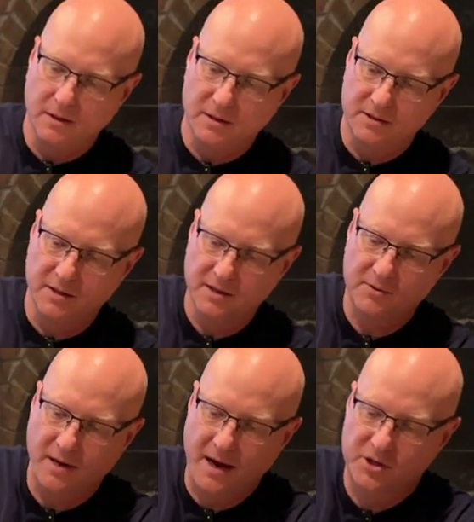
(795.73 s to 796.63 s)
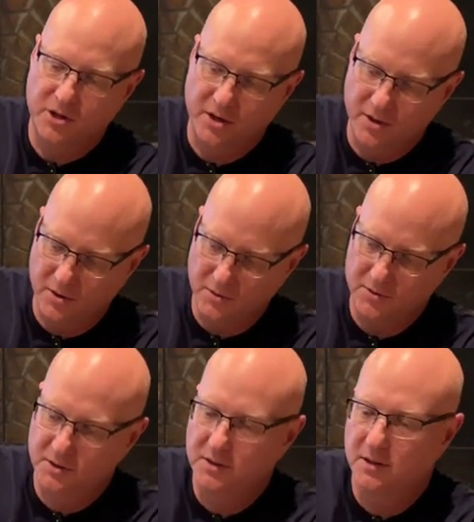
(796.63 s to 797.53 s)
So this one actually
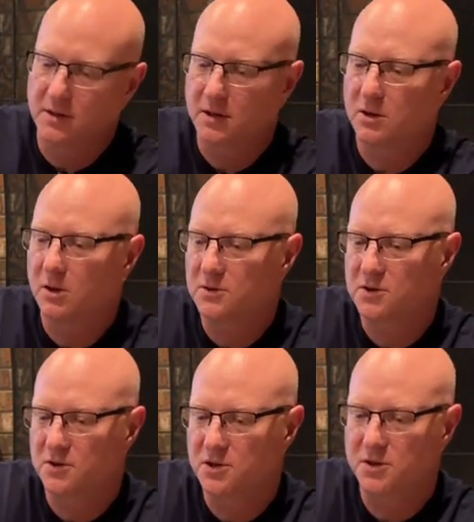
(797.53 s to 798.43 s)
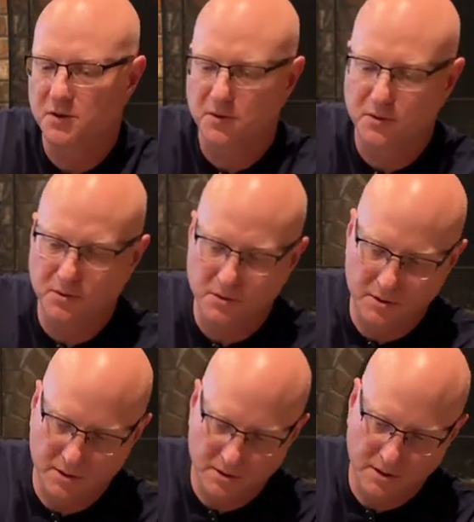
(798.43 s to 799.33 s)
goes closer to
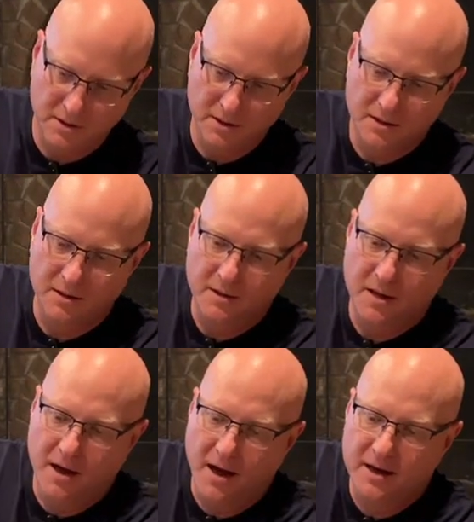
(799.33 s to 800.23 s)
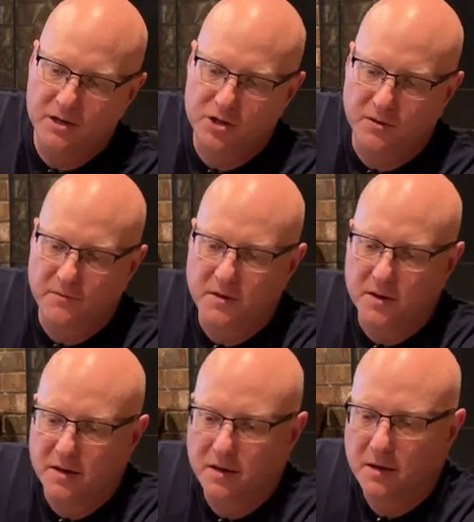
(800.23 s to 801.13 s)
the edge of
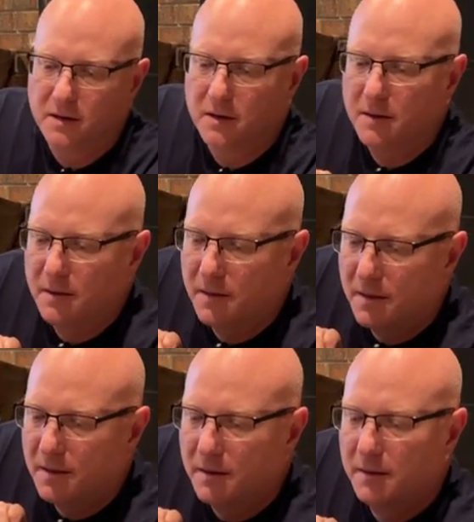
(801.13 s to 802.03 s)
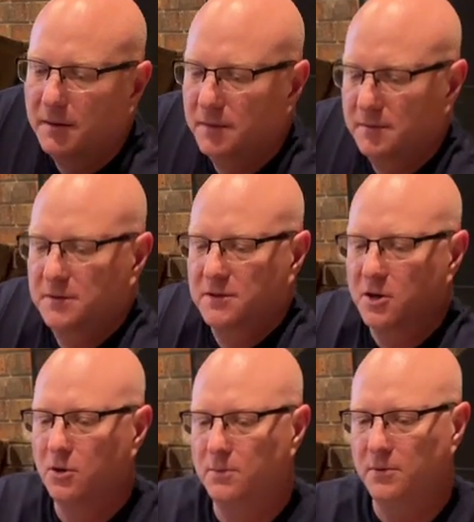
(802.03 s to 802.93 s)
the
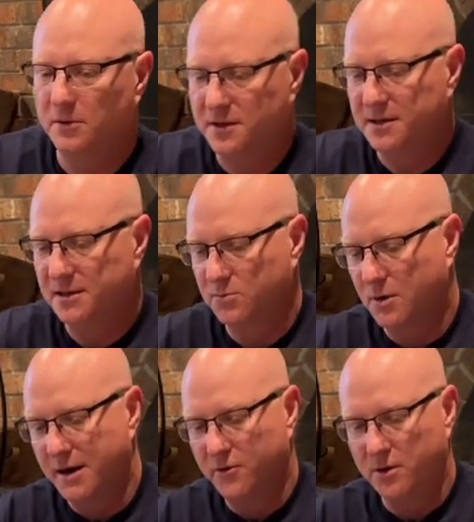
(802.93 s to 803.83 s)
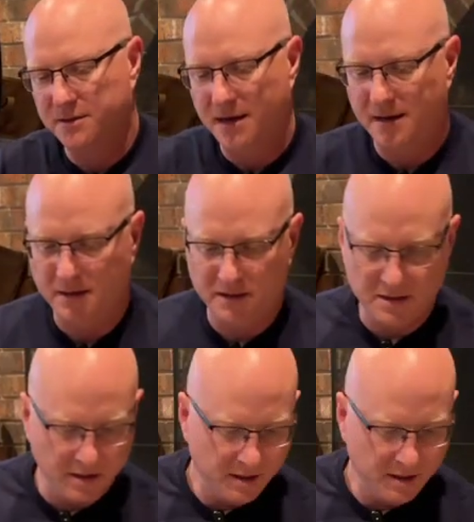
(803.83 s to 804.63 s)
scope. At least that's where I've always had it.